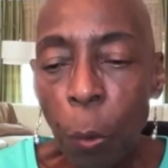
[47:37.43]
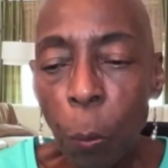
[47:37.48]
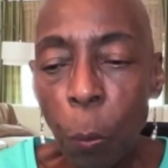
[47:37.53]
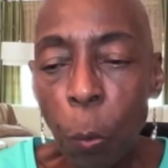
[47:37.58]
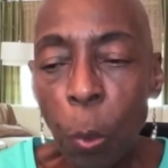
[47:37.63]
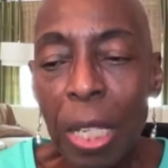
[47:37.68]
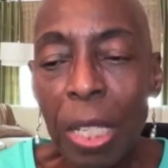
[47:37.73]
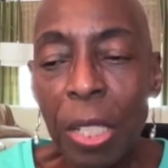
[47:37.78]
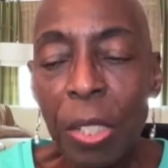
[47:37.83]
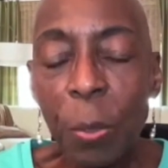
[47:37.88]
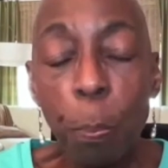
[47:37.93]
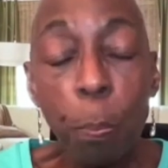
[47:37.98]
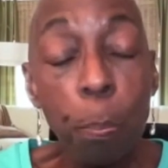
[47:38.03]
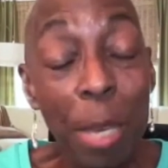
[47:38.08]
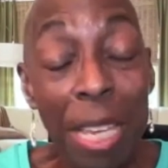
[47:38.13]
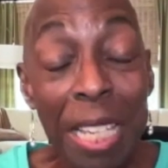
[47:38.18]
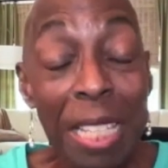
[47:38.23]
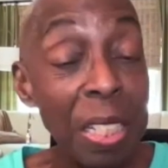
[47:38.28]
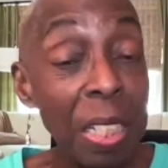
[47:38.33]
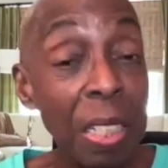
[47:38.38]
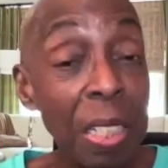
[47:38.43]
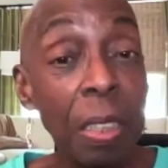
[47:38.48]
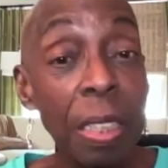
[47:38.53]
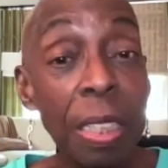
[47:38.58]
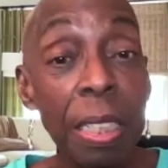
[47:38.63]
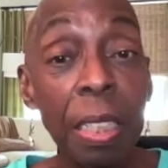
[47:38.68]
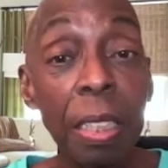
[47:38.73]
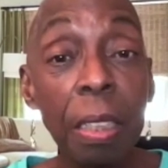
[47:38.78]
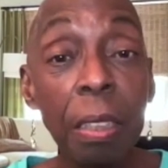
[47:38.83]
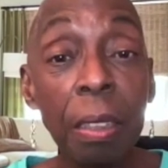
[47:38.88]
was
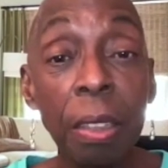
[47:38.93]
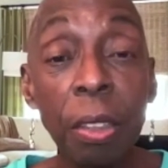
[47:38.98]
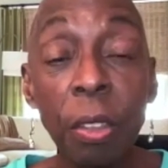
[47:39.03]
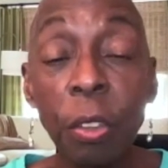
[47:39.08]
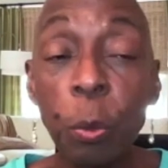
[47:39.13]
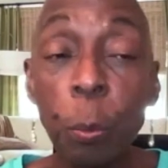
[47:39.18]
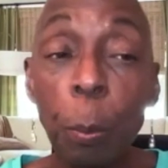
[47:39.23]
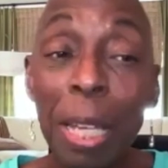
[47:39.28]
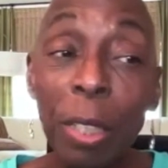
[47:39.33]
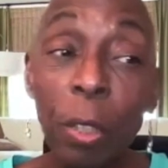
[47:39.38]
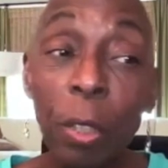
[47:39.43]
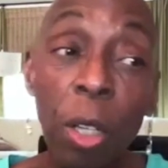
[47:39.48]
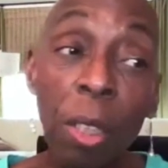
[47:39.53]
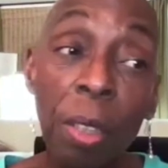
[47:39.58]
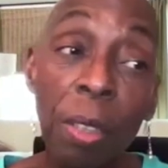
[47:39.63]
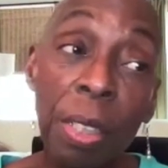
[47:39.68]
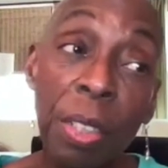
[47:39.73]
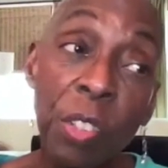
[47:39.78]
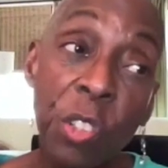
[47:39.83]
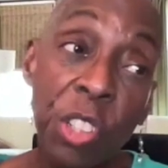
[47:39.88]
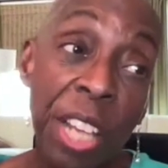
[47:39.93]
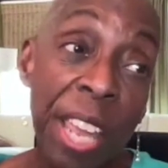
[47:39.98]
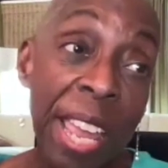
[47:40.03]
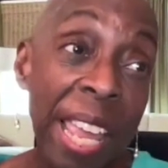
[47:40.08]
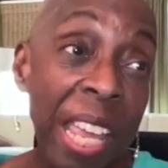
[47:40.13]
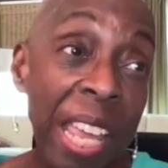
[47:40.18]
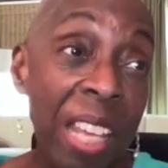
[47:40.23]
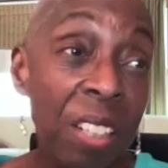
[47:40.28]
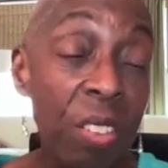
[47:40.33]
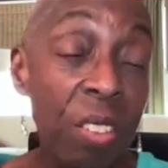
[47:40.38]
basically, you might call it a
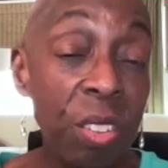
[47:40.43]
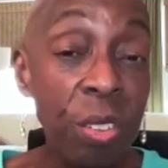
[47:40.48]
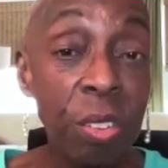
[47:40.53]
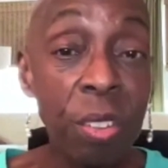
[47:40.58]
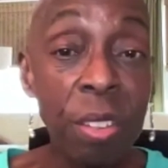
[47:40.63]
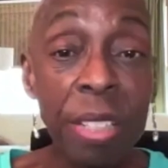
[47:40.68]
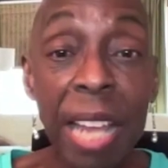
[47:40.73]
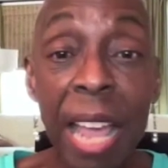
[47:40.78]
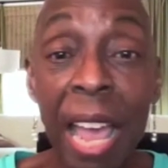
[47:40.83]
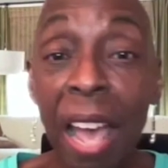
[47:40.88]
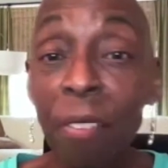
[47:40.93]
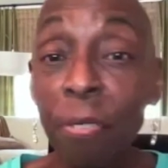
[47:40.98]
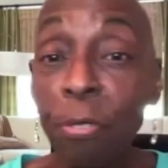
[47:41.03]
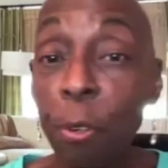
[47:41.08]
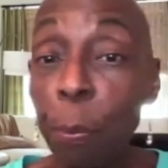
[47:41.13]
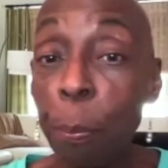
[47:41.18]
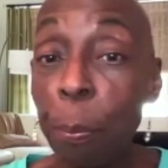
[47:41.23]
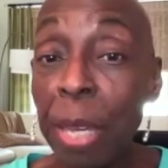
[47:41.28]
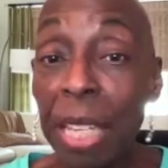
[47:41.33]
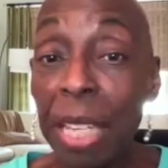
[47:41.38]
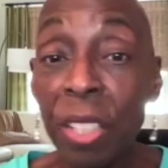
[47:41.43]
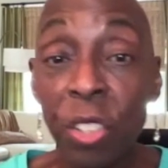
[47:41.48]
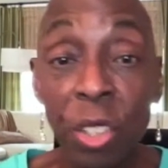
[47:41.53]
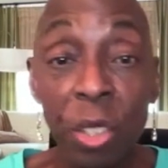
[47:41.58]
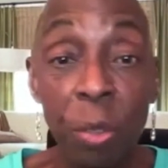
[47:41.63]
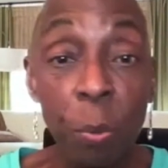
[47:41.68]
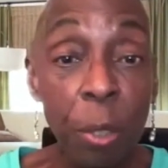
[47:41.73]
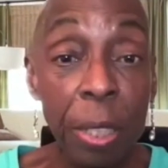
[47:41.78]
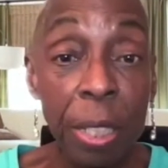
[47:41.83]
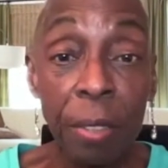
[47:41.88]
chant or an
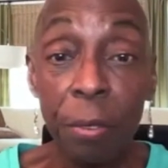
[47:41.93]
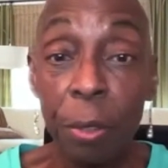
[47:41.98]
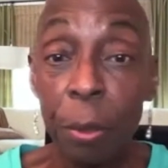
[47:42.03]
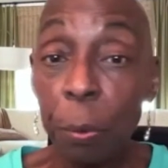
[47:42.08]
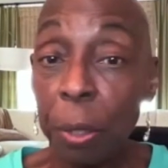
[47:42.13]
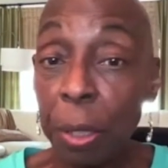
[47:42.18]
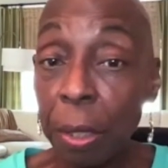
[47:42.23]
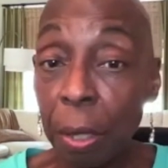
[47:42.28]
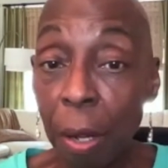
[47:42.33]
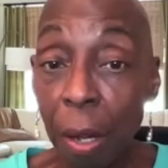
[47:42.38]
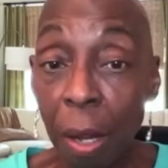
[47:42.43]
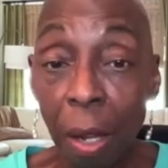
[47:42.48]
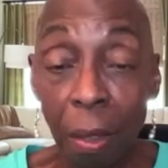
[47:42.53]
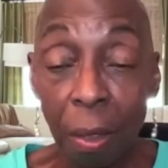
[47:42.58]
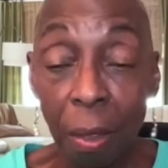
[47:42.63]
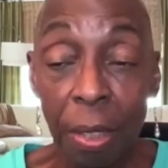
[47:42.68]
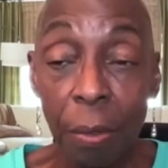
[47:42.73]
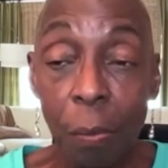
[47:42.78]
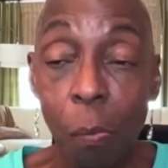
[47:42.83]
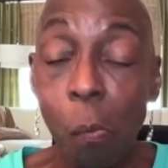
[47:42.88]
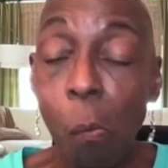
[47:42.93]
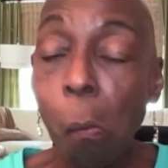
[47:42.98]
affirmation, whatever you want to call it.